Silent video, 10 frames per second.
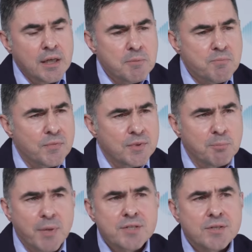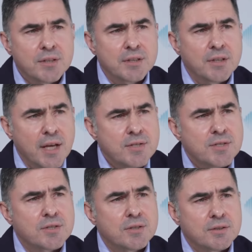um, the best in
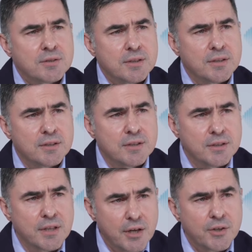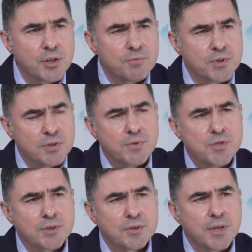class in the area of
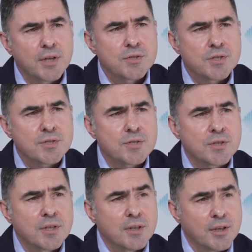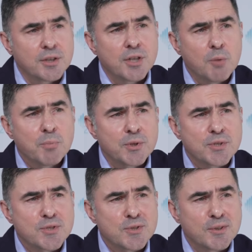artificial intelligence are the
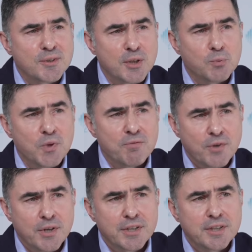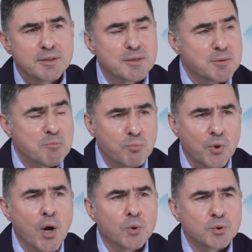companies that we're very
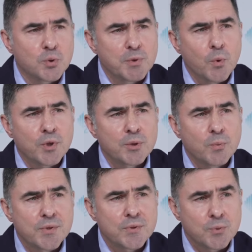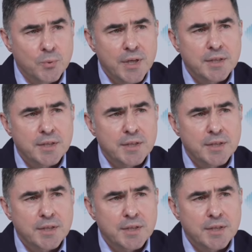proud to be working with